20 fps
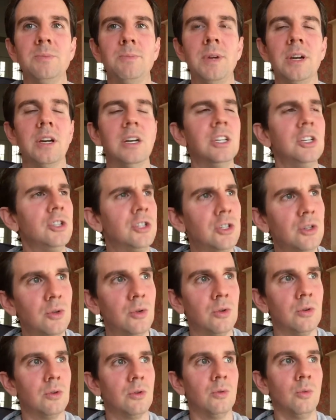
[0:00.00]
Spirit. And you
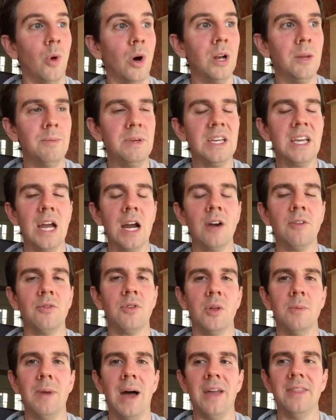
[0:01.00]
do want to be
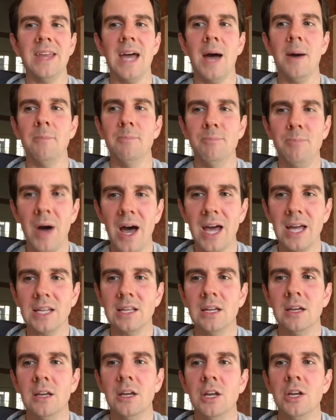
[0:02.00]
careful about that,
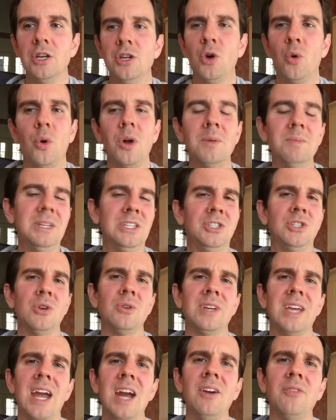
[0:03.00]
but you don't want to be
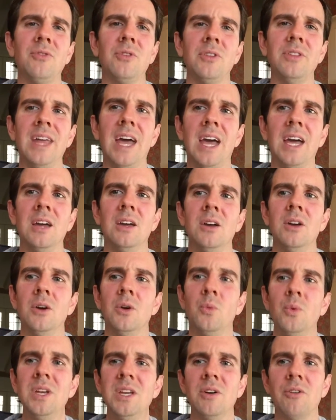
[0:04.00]
so careful that
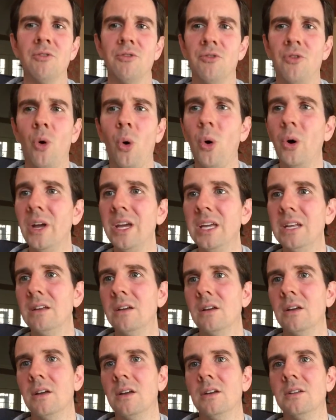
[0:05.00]
we
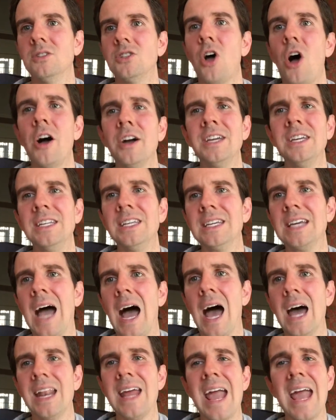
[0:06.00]
avoid talking to
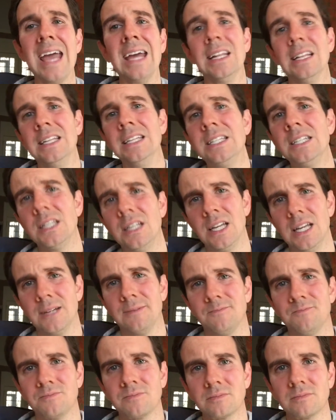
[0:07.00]
God and
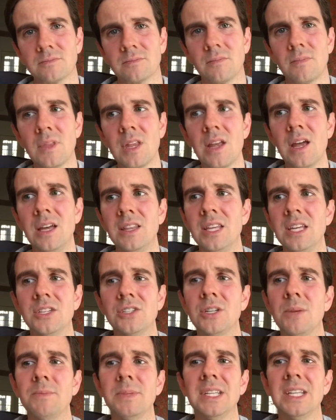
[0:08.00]
listening. I think
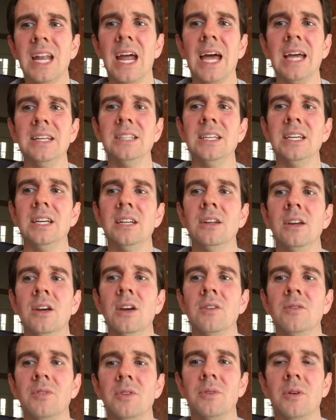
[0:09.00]
something that I did
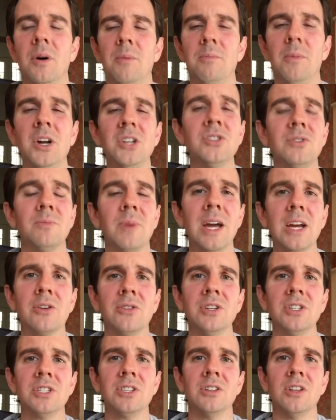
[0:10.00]
for much of my
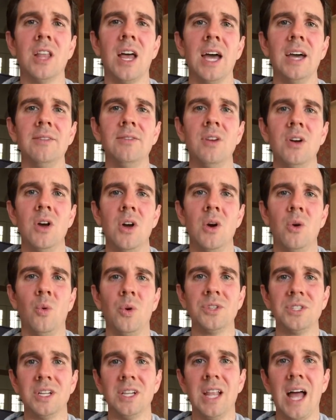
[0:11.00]
Christian life
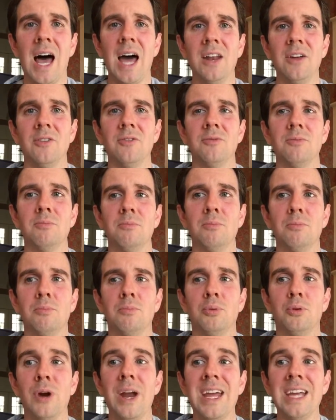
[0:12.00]
was a lot of
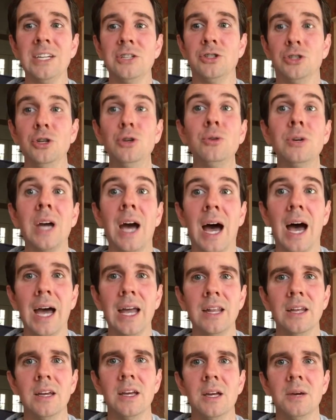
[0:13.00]
praying to
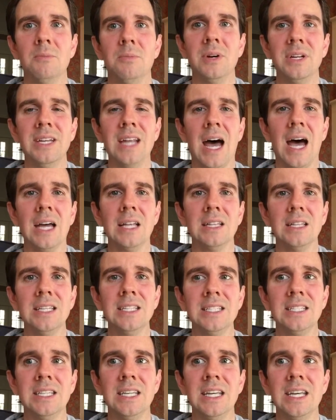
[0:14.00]
God, but not
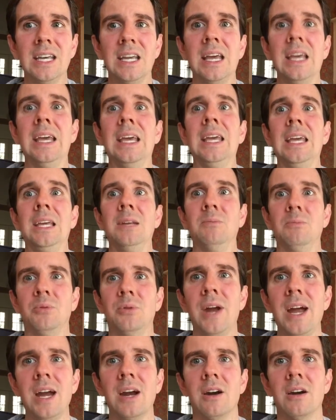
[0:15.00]
listening in
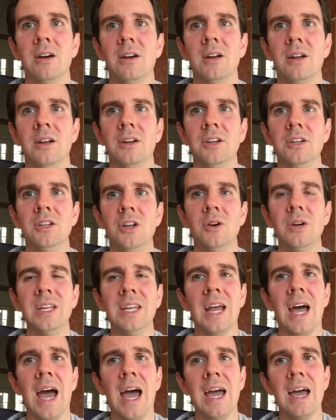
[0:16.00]
prayer.
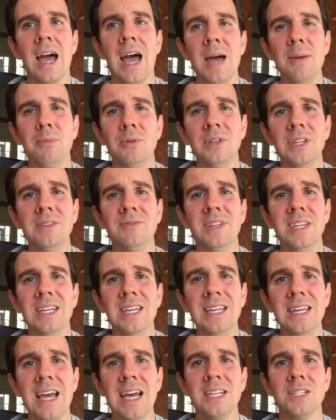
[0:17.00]
And I believe that
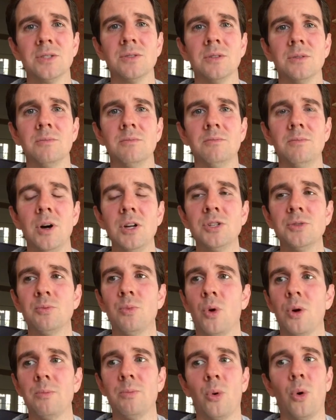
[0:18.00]
he has much
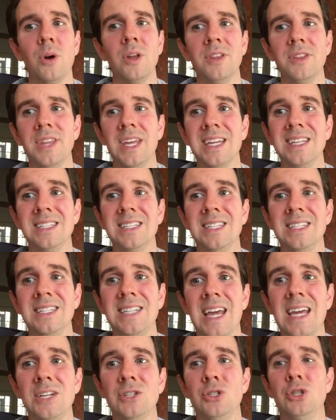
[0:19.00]
more important things to
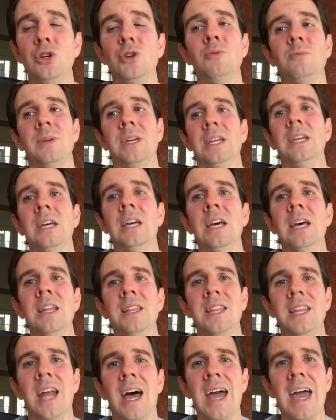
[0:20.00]
say to me
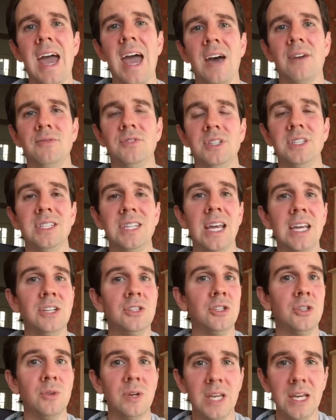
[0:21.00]
than I have to say
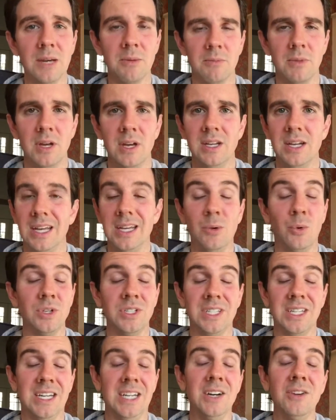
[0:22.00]
to him. Now, he
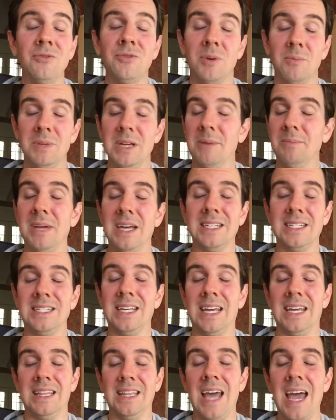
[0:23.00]
wants to hear from me. I'm not
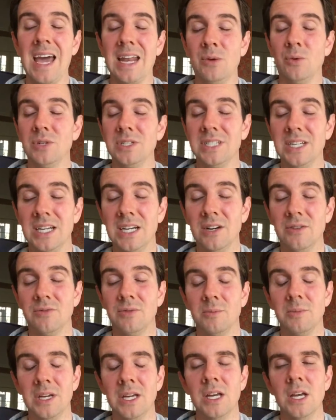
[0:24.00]
saying that. He wants to hear
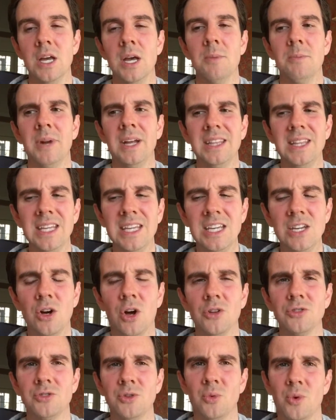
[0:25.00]
from me, but I think he
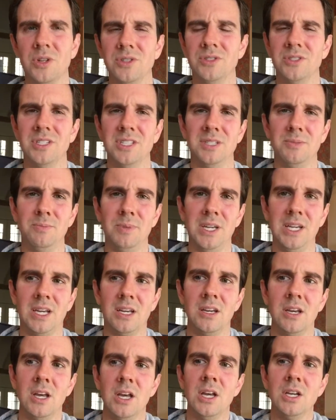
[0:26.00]
also wants to
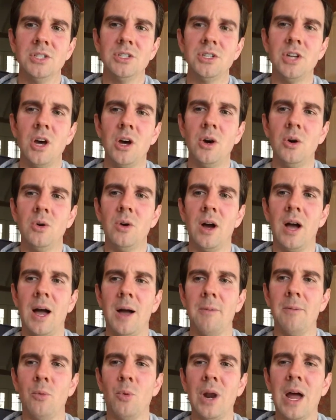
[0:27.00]
speak. So
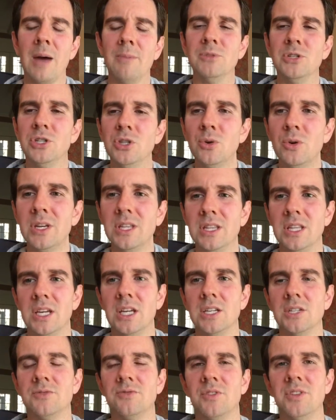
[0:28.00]
what I'm doing
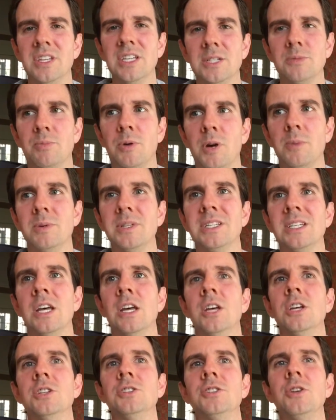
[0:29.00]
this for this purpose,
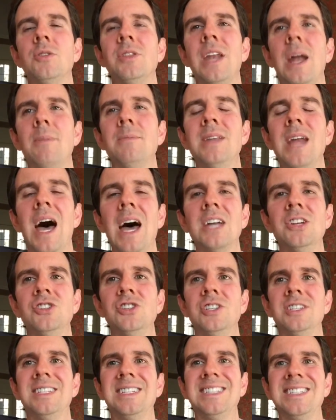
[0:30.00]
so that I'm not
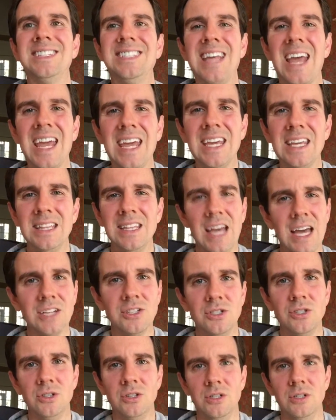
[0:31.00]
just saying
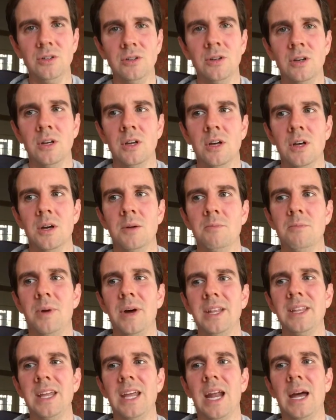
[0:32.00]
that to you,
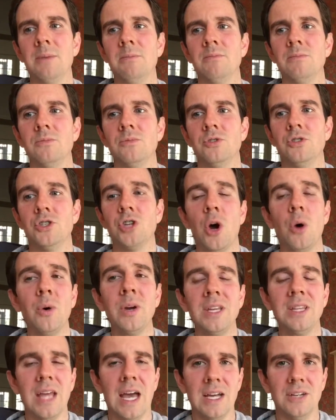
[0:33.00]
but that I'm
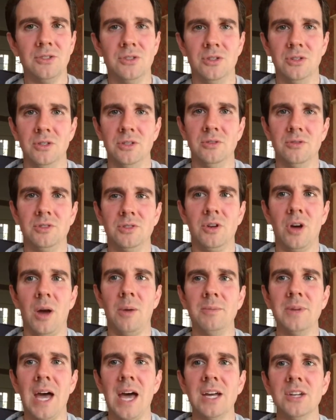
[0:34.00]
showing that to you. So
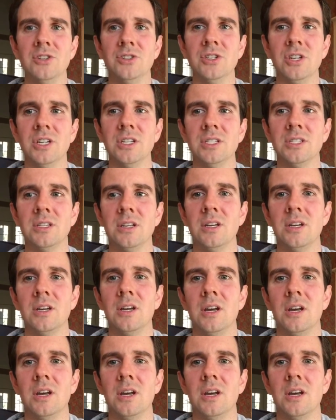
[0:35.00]
I'm not just